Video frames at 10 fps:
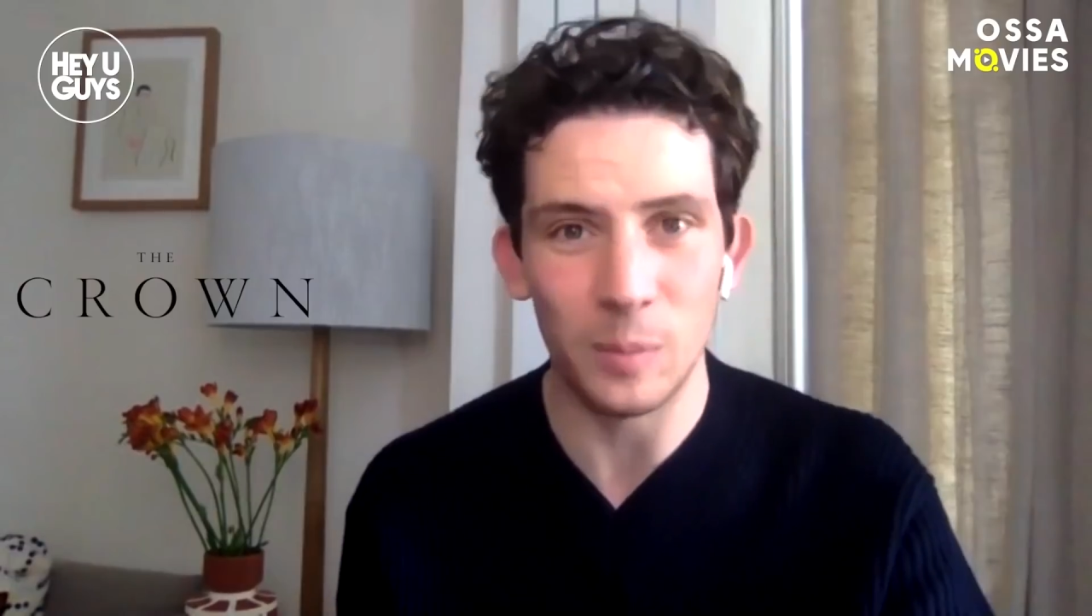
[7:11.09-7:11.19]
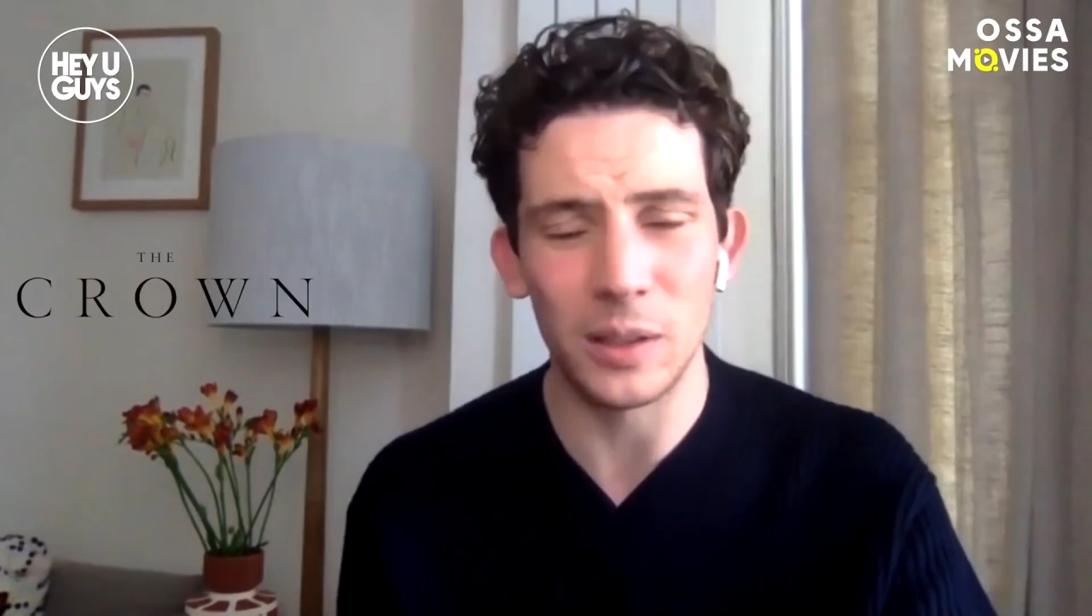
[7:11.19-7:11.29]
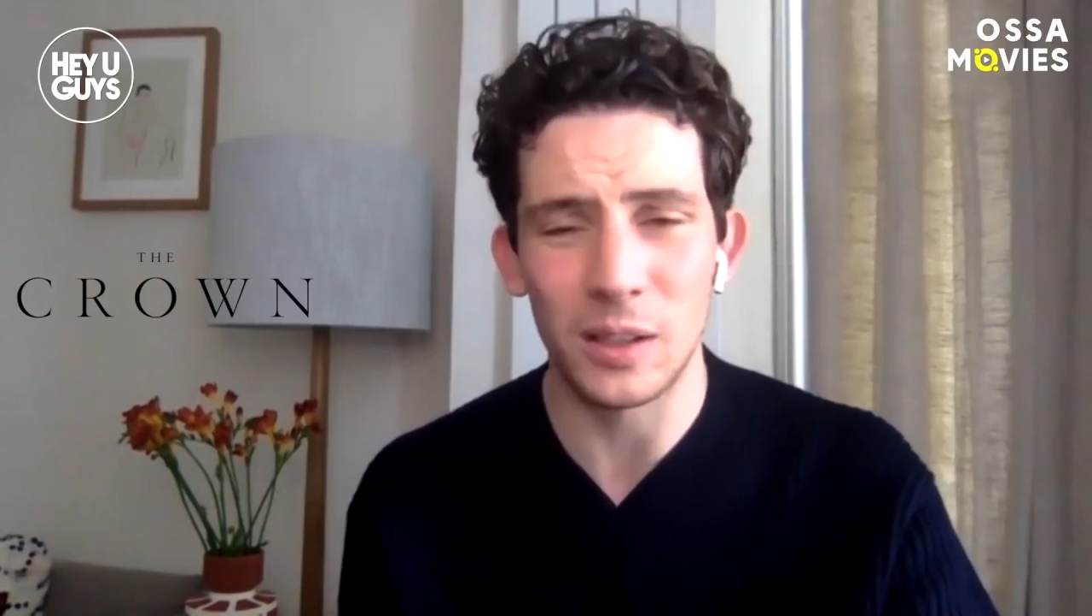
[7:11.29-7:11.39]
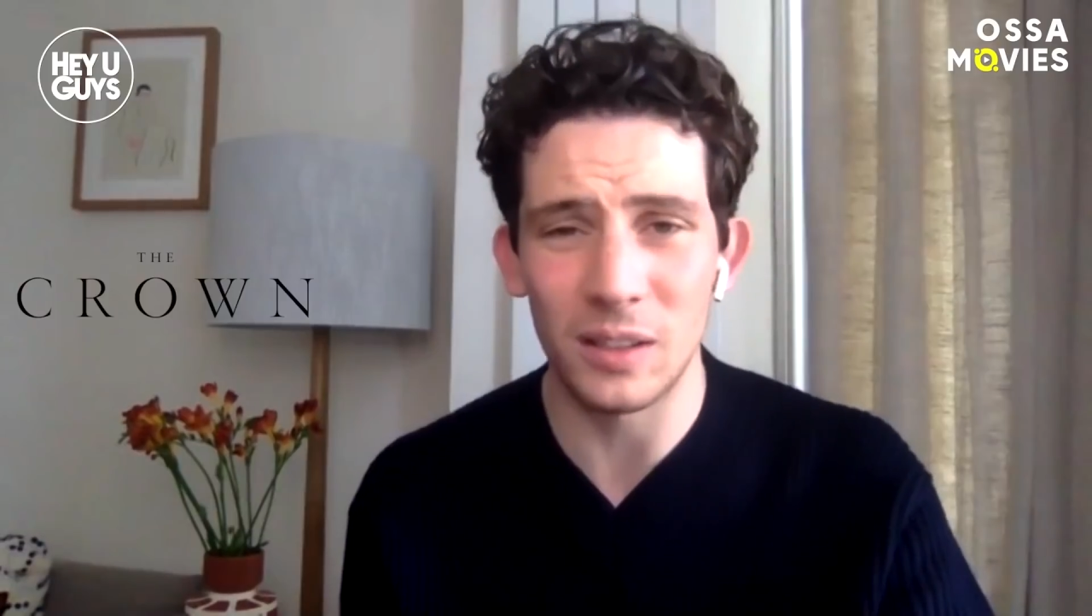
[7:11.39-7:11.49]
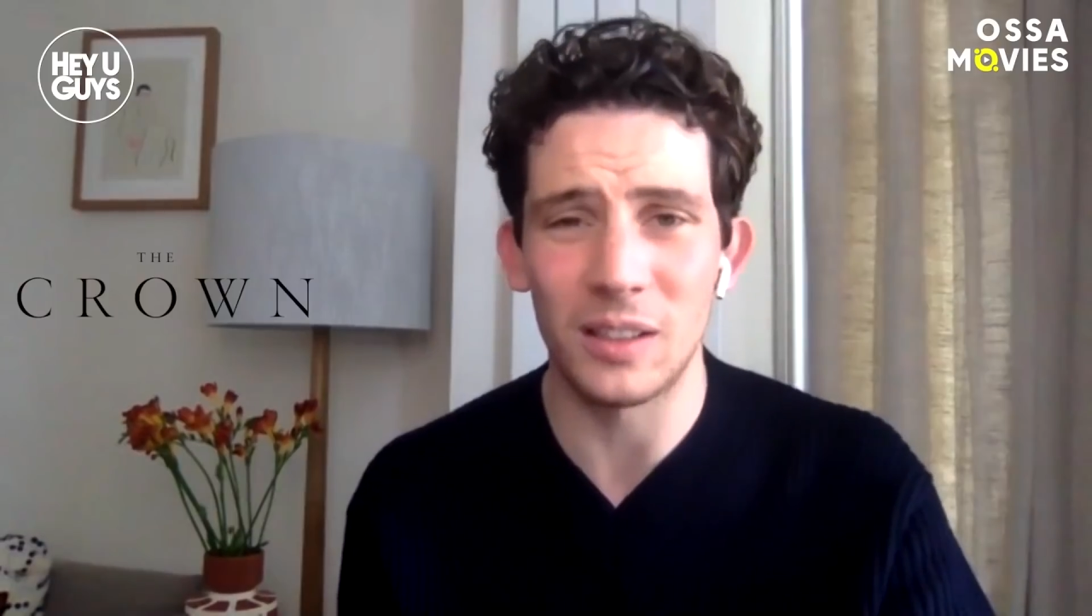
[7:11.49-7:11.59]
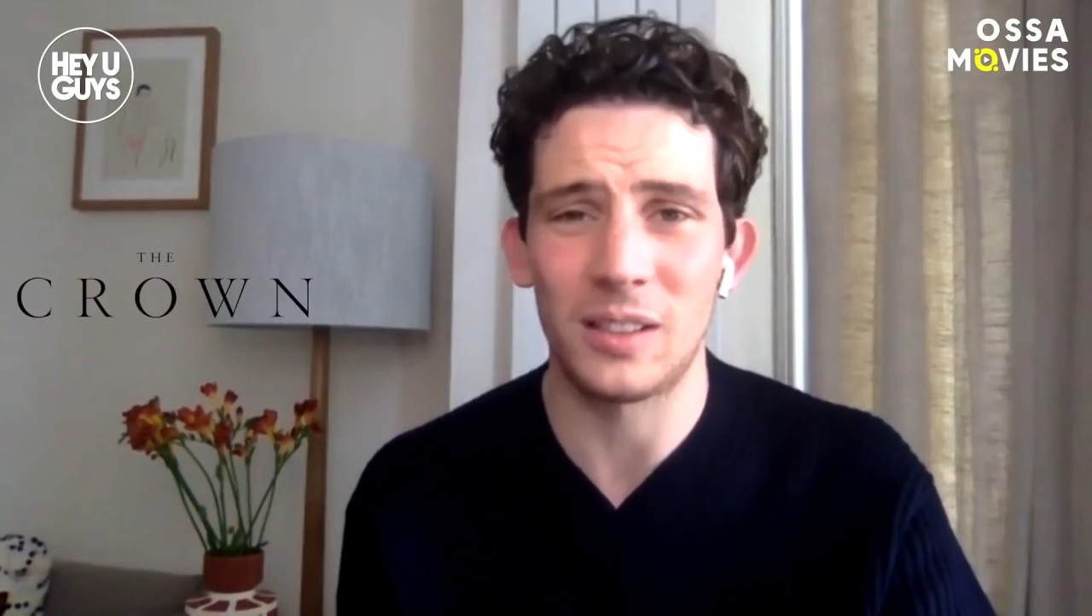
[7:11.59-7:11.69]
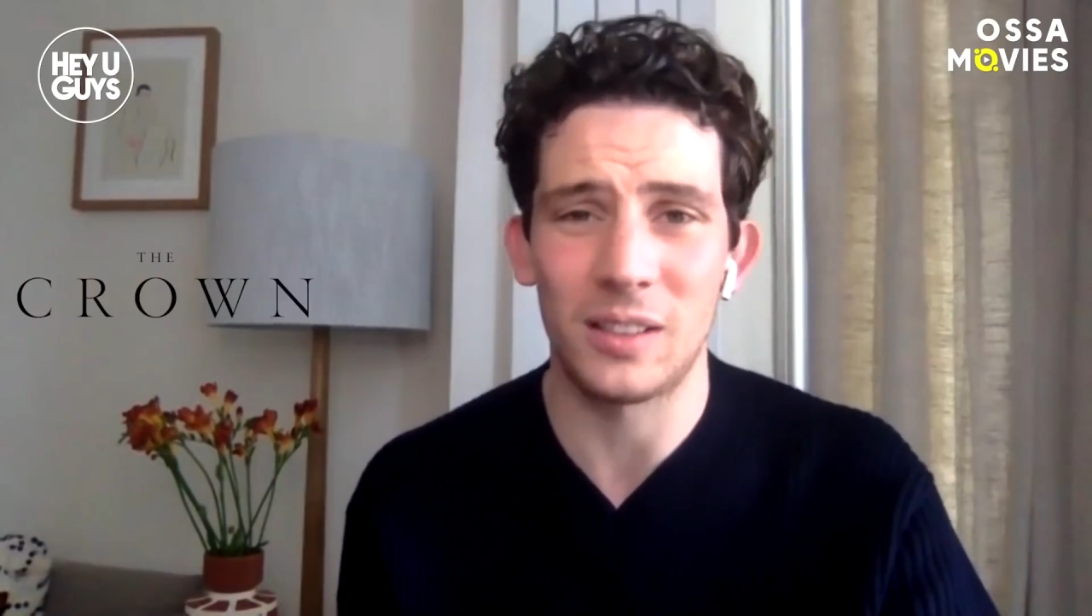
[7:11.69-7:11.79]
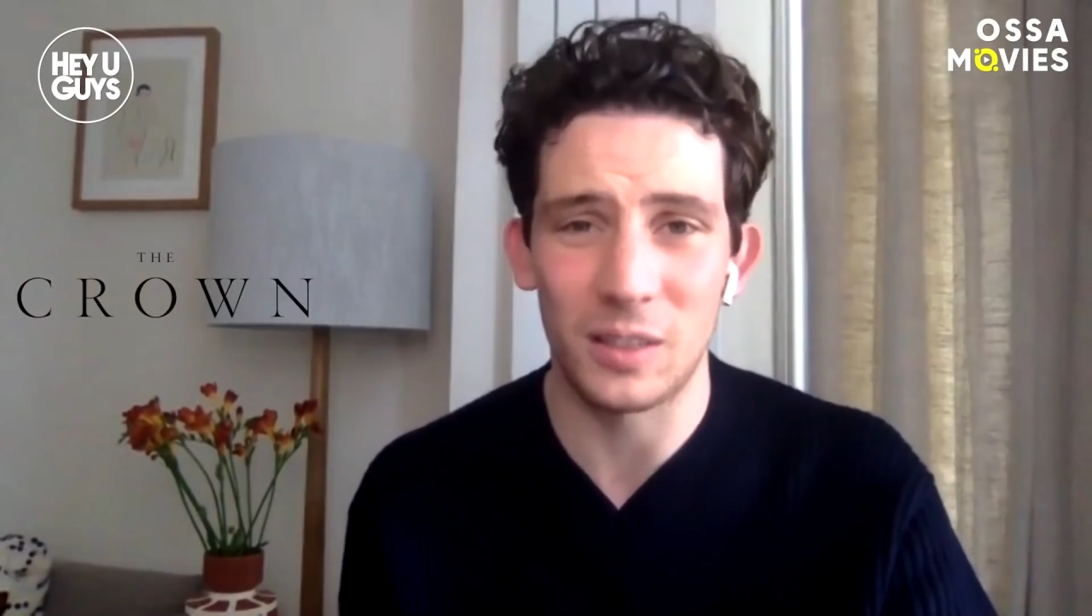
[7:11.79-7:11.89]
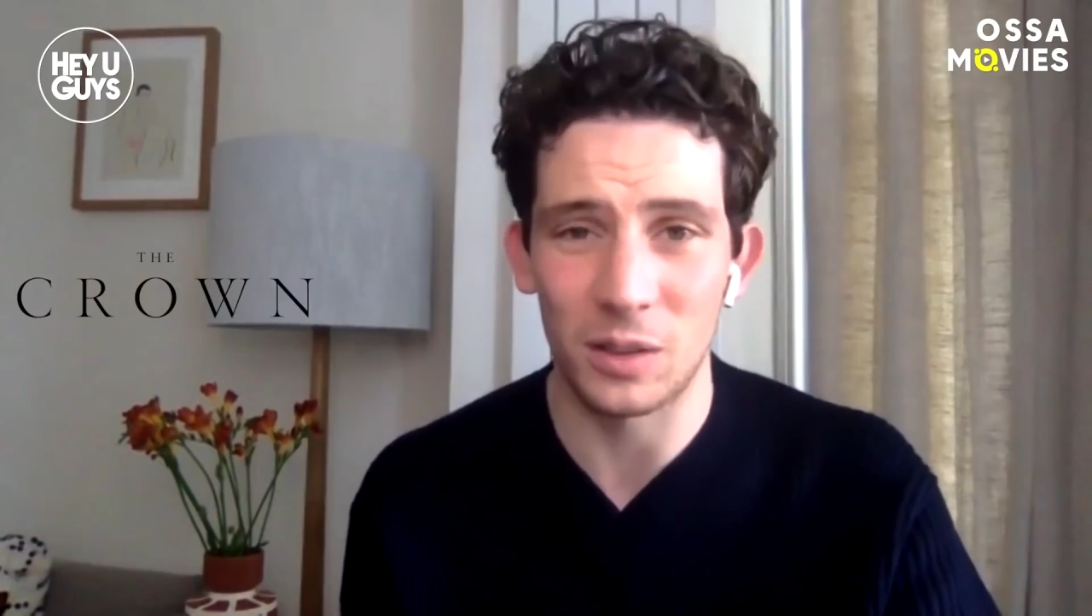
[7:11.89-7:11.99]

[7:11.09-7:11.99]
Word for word: "Oh my goodness,